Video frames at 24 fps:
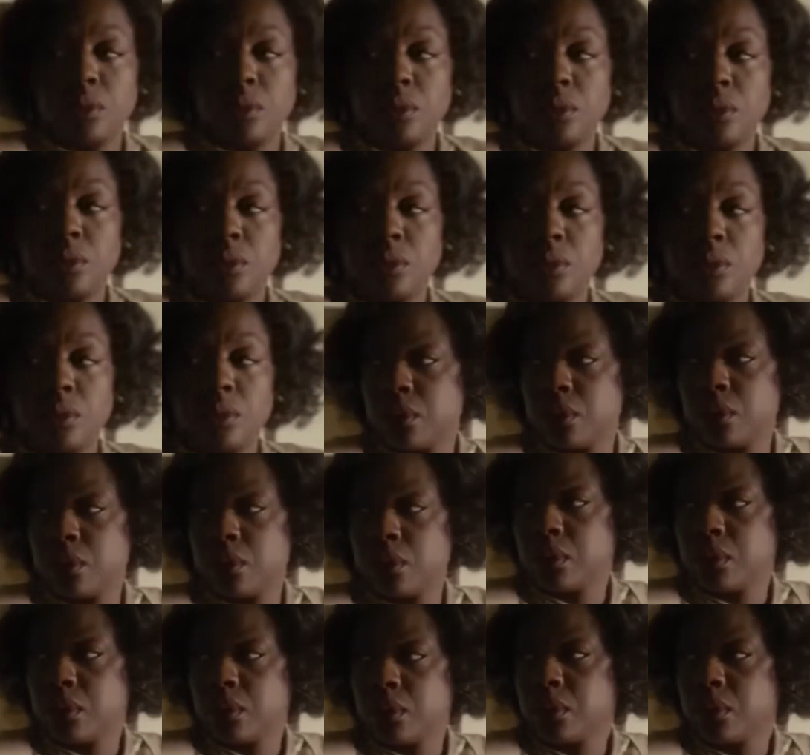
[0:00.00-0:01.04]

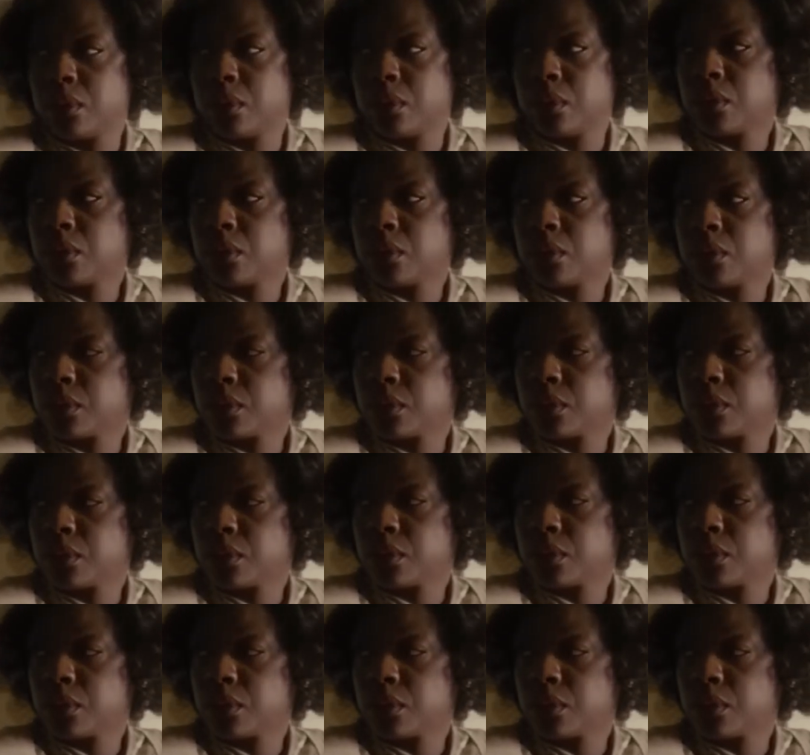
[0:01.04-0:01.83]
(no one is talking)